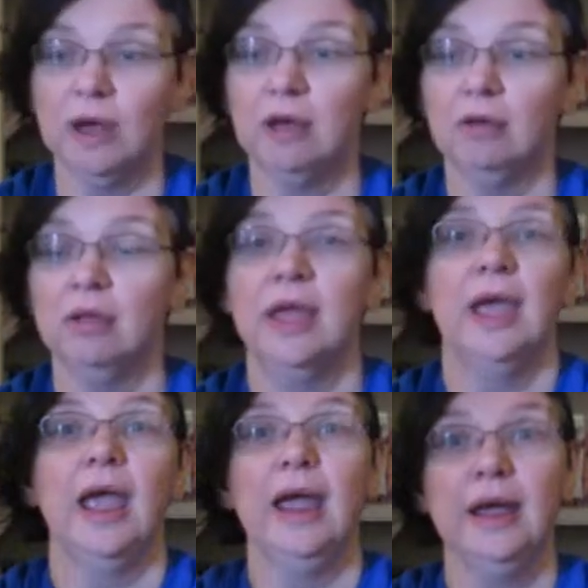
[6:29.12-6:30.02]
well,
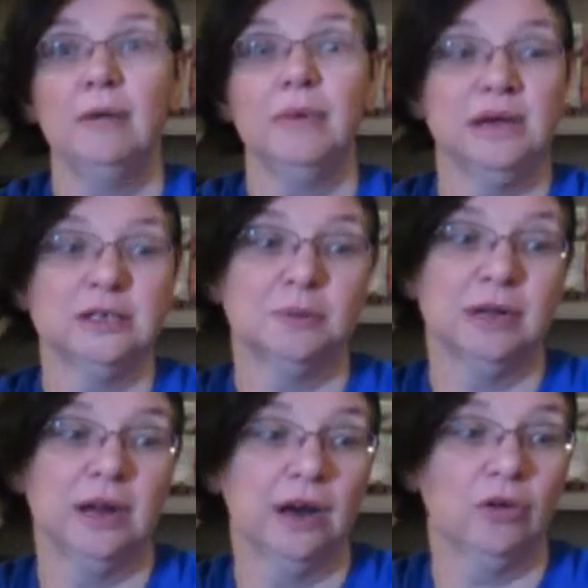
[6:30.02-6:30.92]
and my
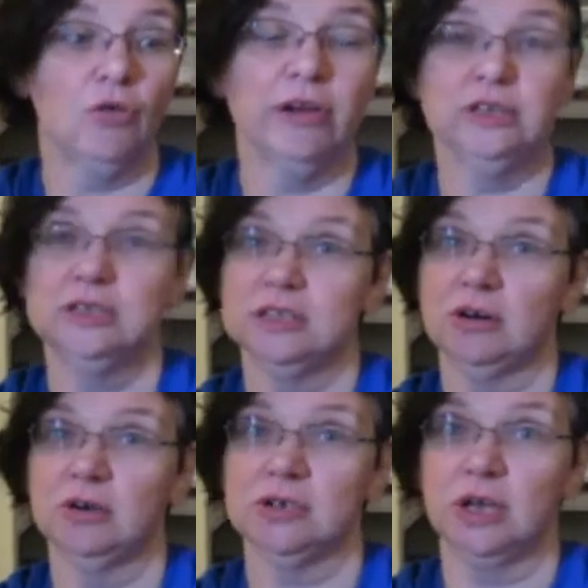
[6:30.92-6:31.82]
husband and I are going to
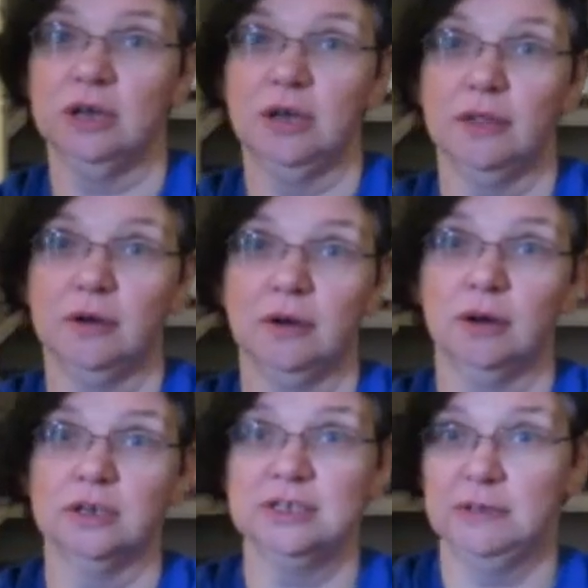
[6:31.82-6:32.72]
start
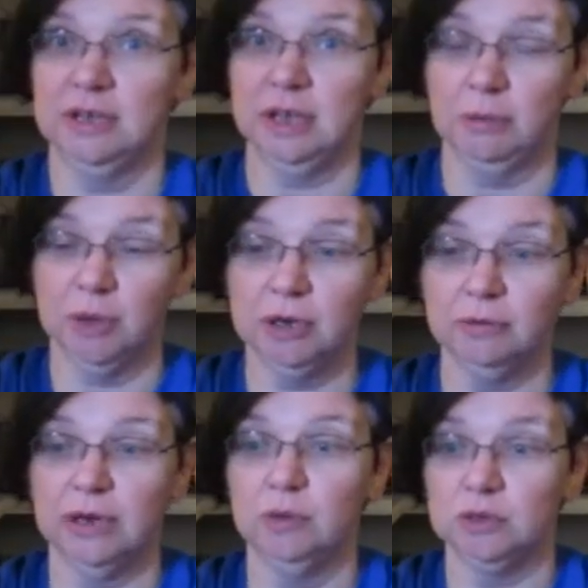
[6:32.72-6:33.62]
another Stephen King buddy
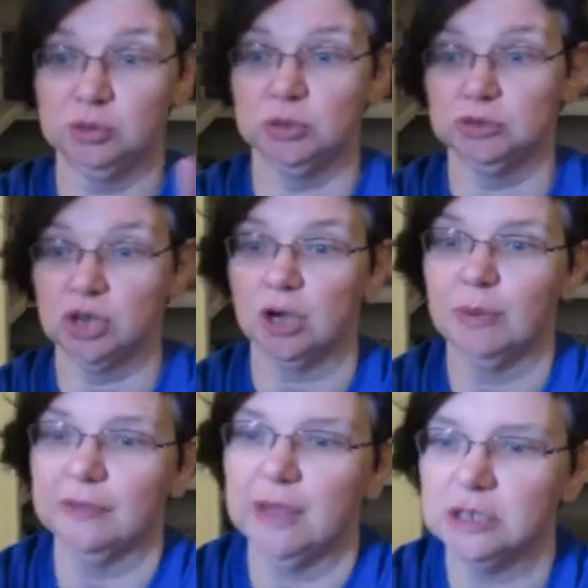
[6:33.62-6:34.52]
read, which we'll talk
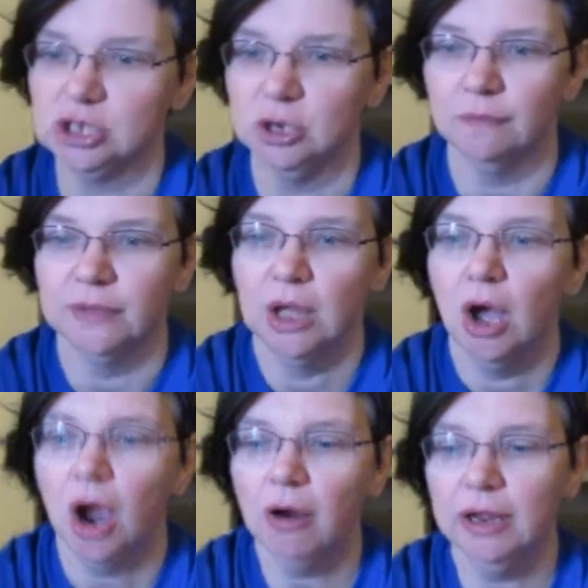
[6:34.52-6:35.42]
about that too.
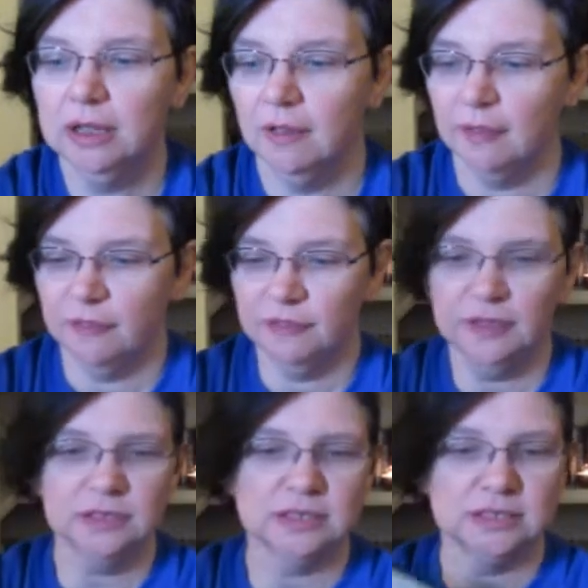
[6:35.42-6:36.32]
Alright,
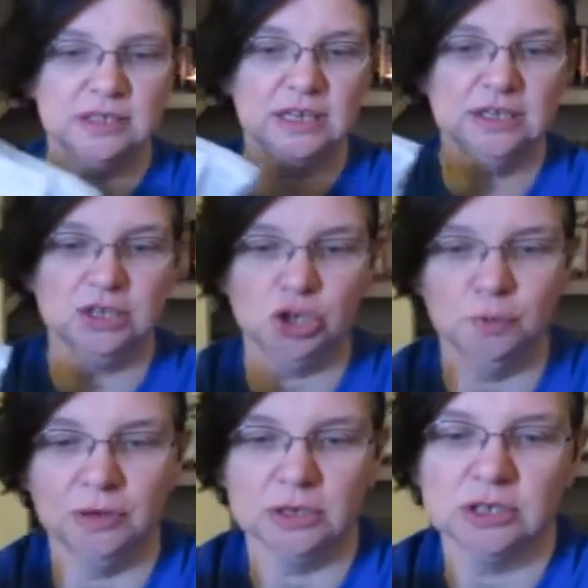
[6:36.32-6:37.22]
these two
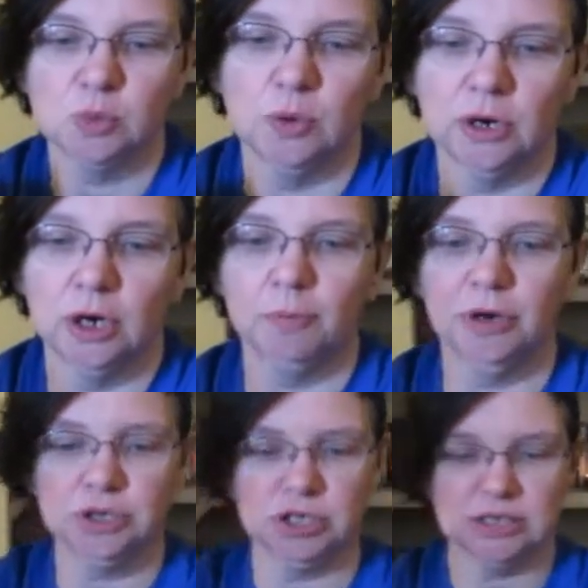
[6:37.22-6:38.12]
books were
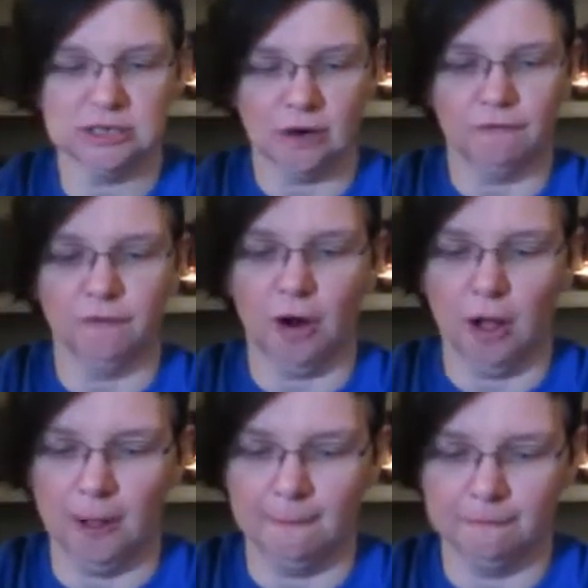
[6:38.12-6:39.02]
purchased
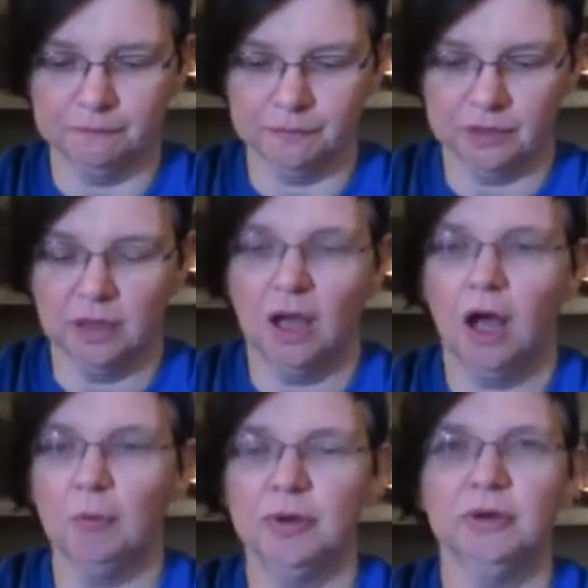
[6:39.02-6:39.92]
from
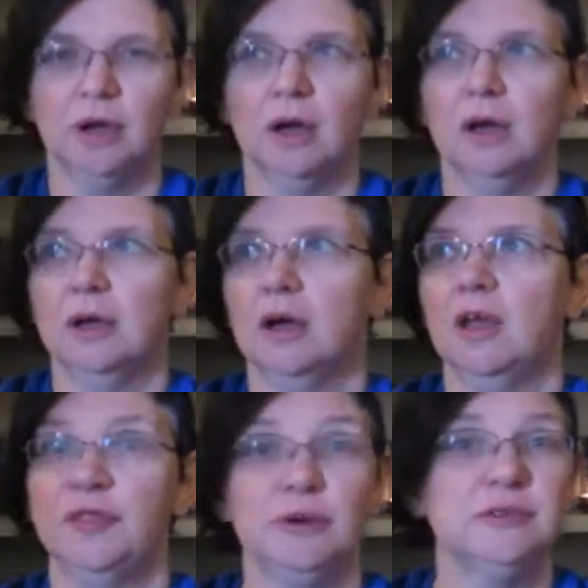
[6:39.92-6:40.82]

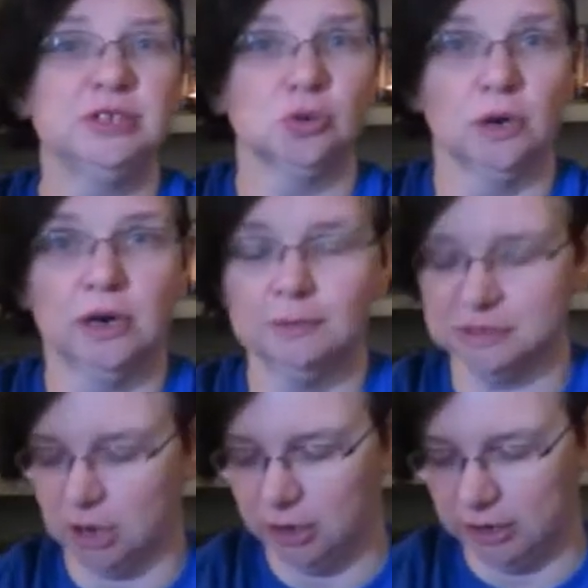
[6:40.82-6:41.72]
a thrift store, a